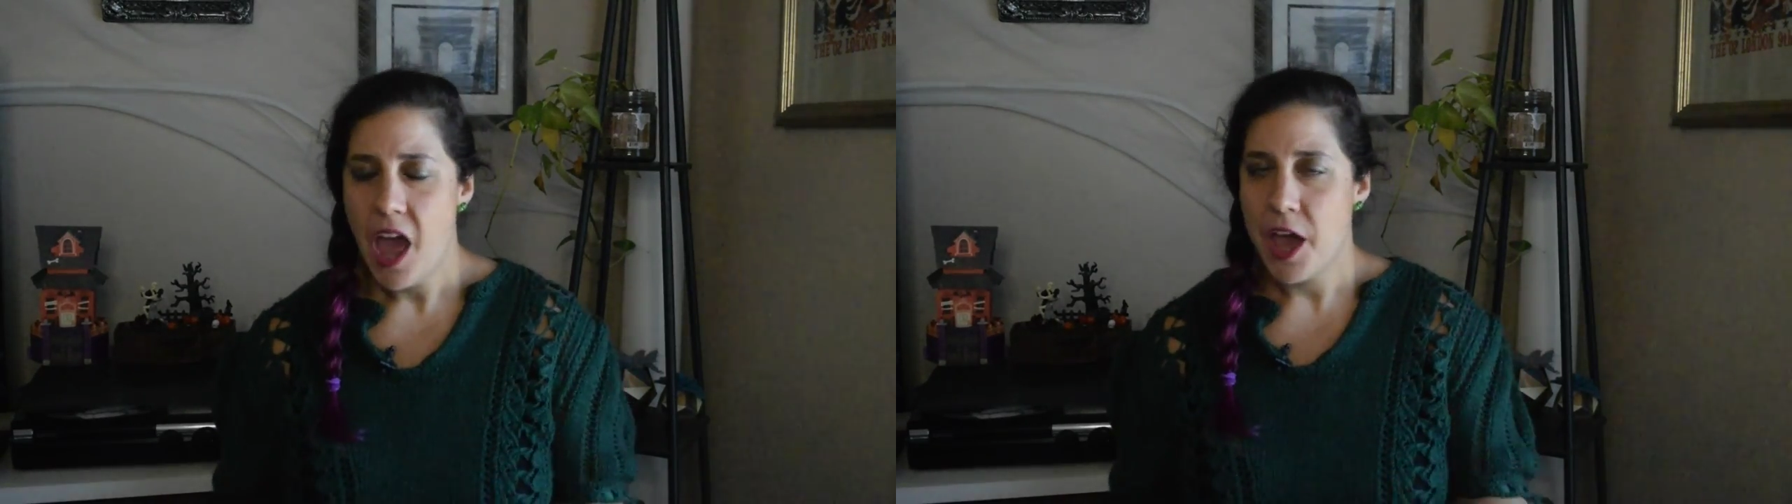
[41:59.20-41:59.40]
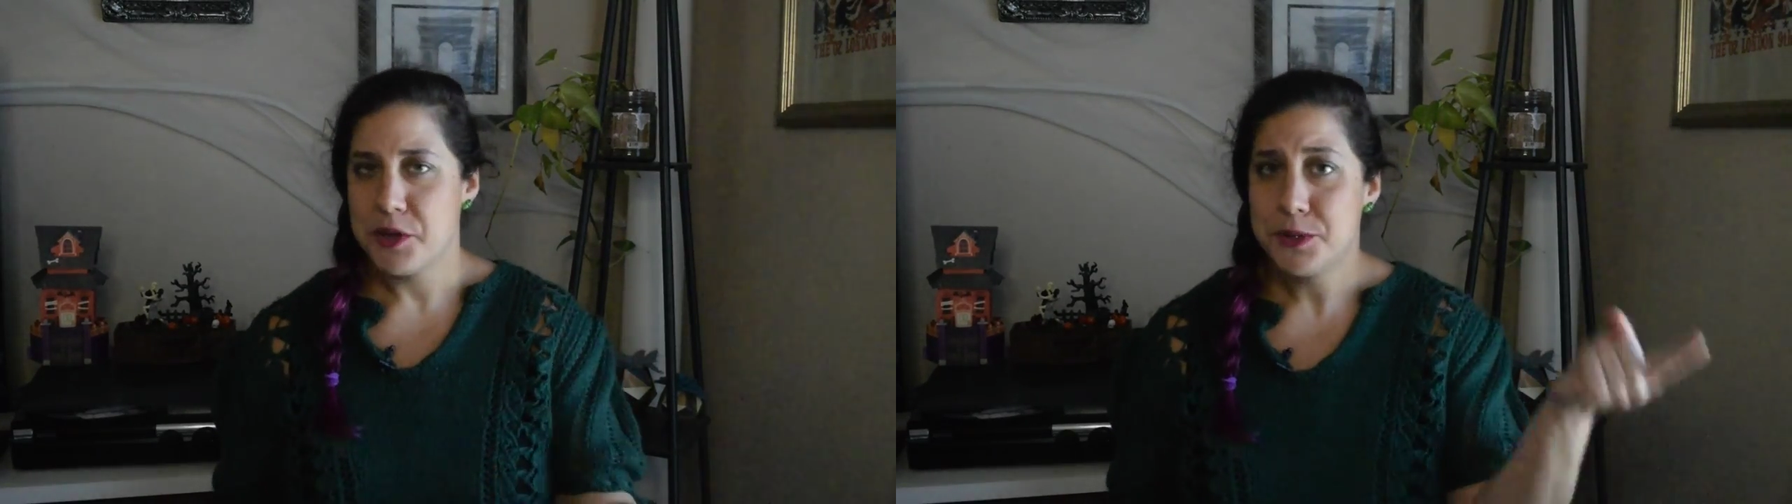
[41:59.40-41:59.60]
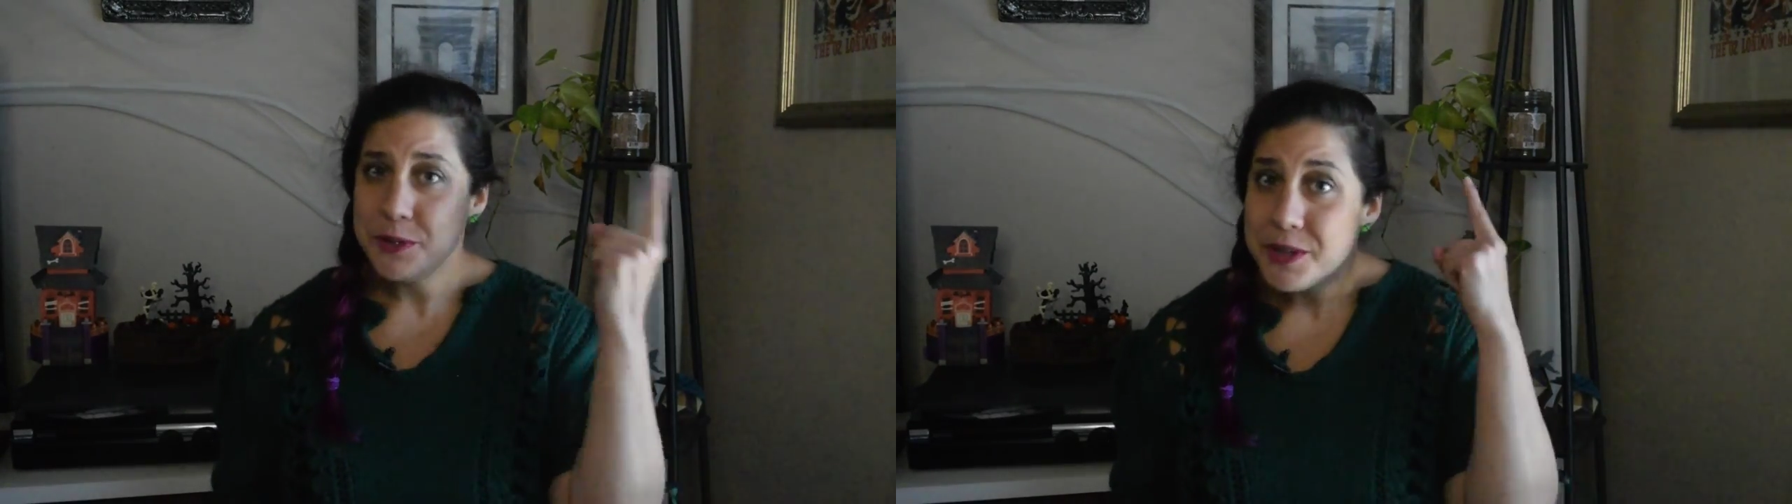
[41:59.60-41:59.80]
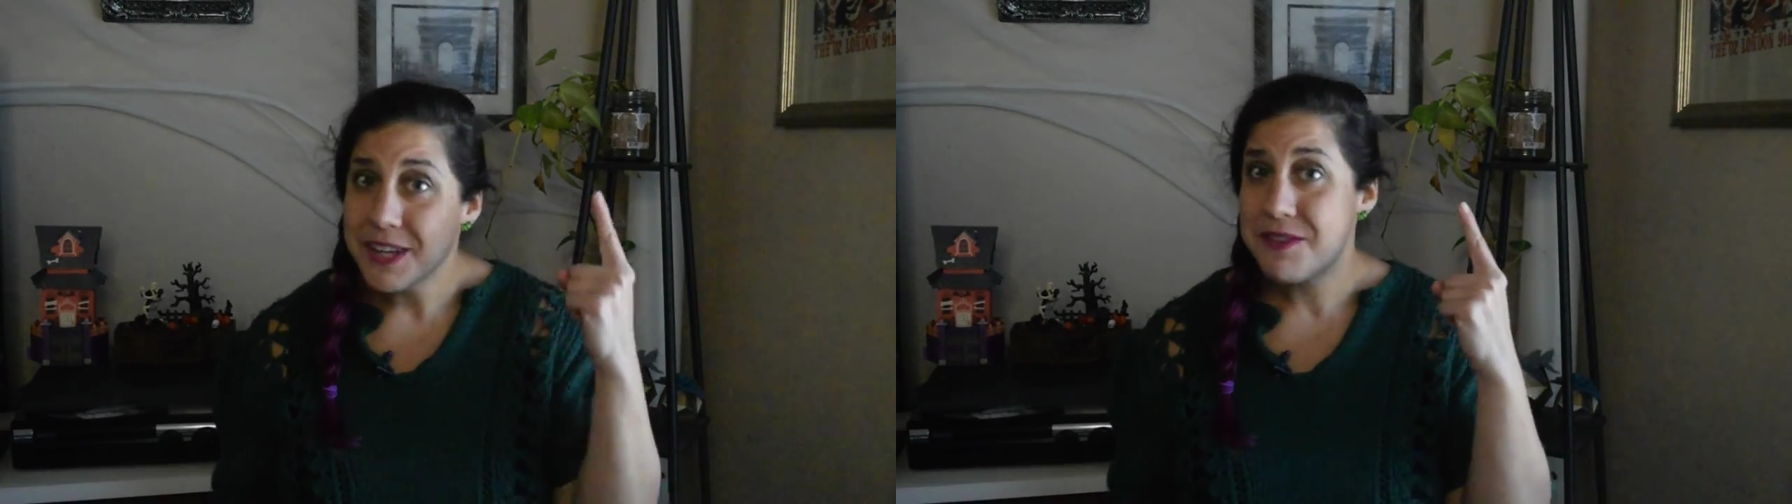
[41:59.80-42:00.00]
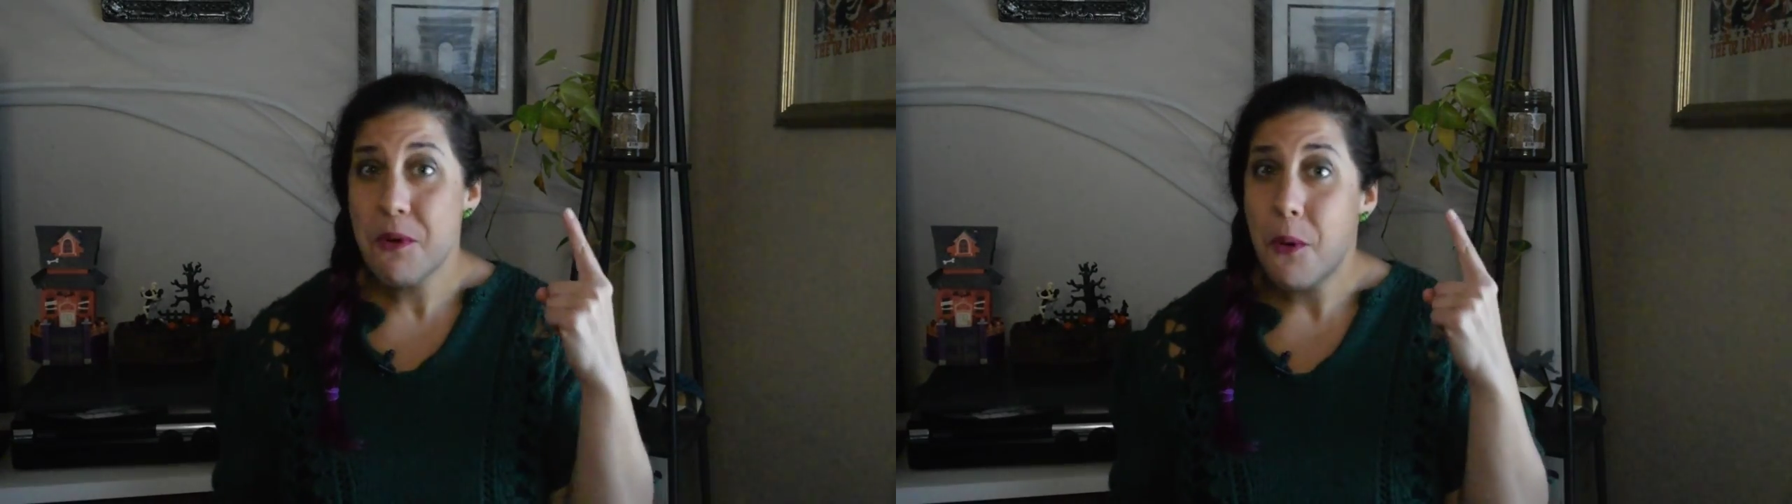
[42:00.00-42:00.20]

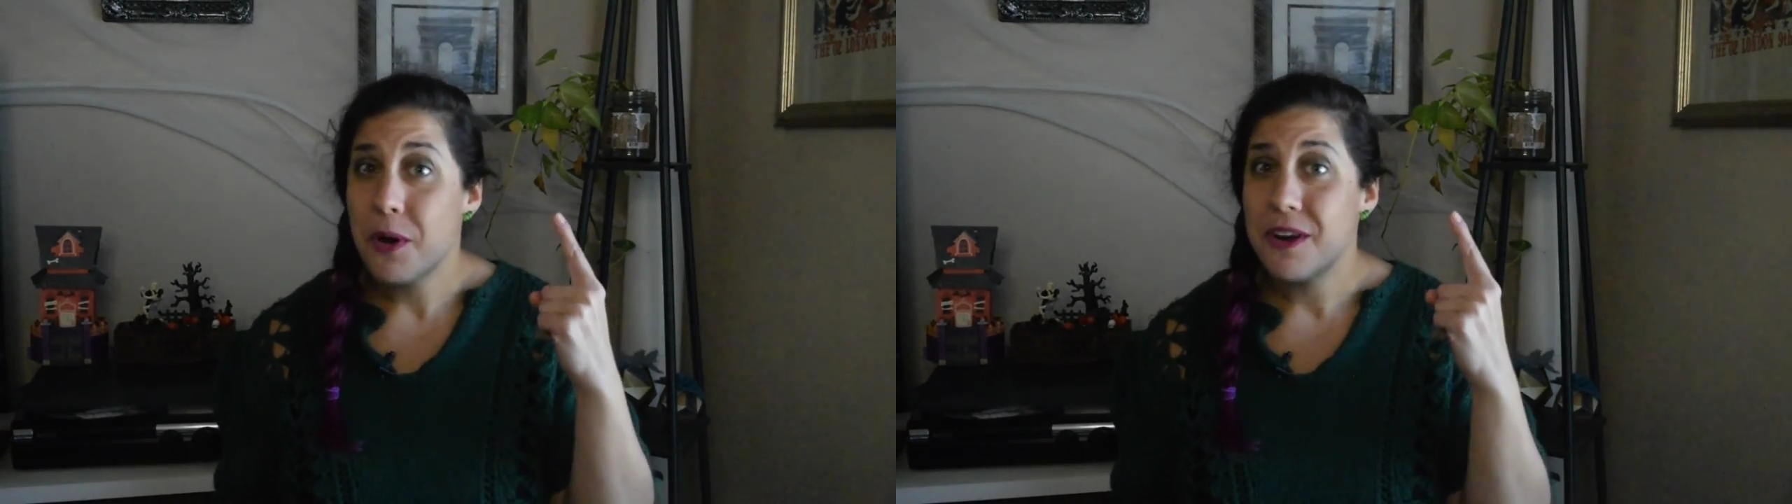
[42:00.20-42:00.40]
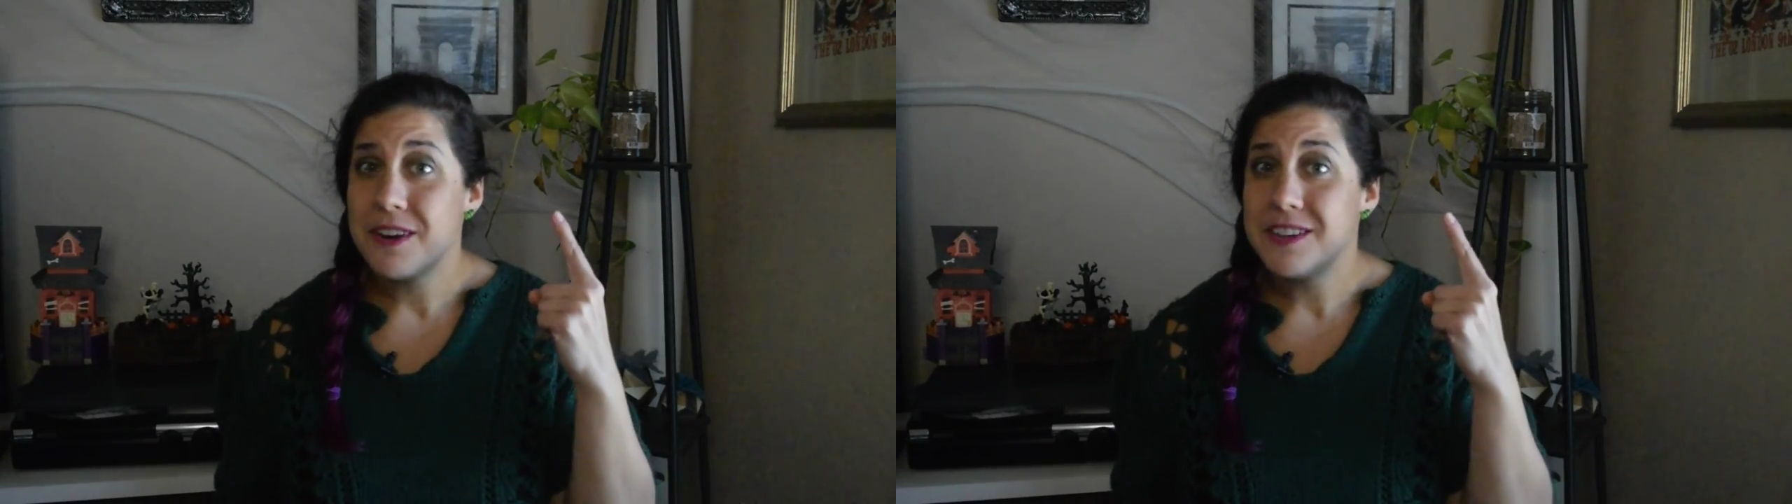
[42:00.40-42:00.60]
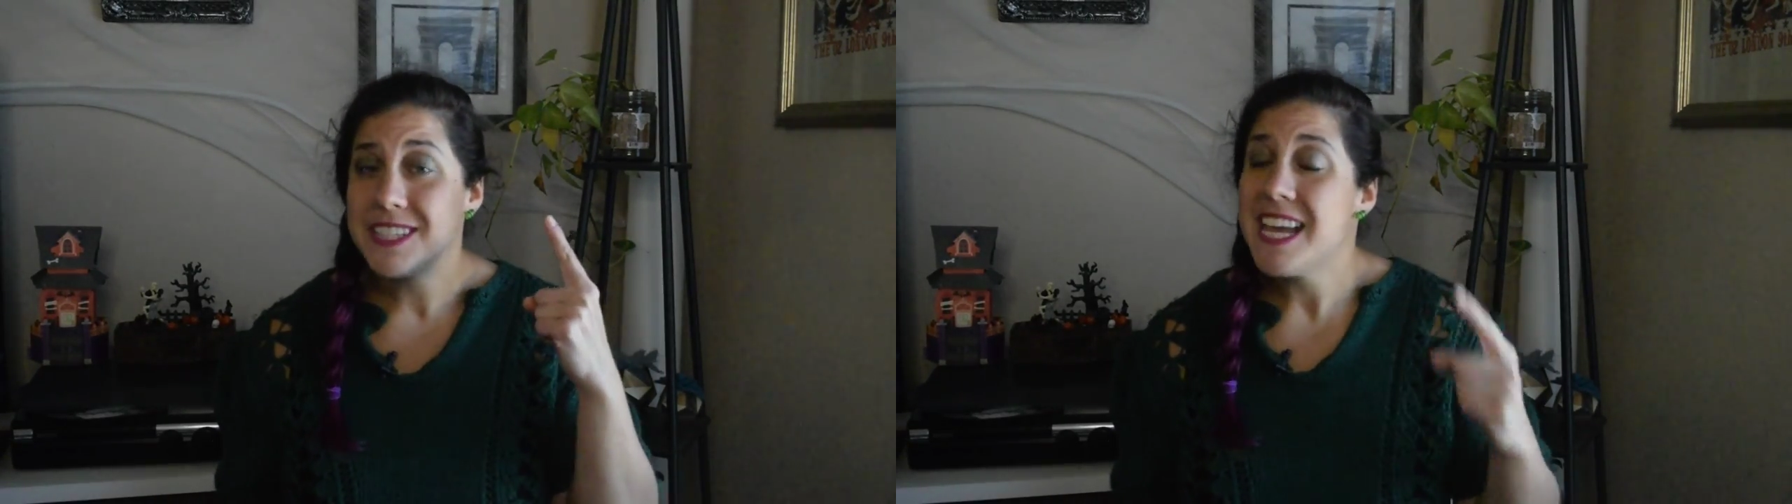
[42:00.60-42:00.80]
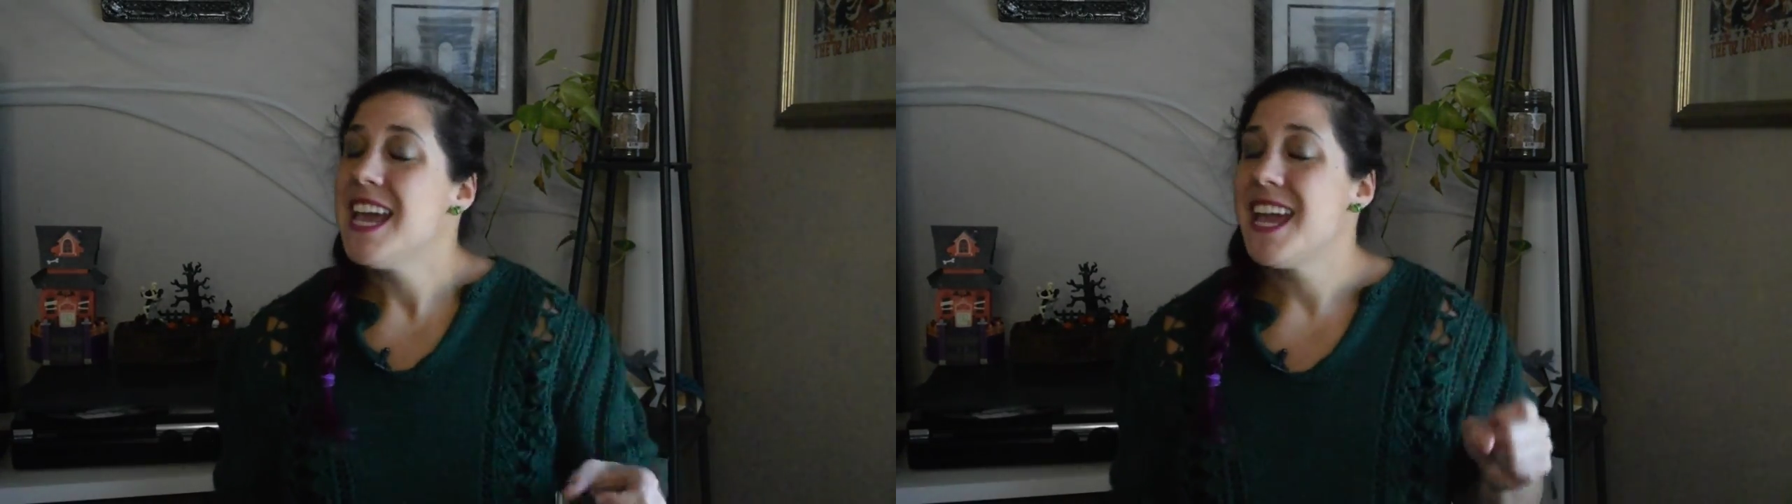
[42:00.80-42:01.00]
including the horns,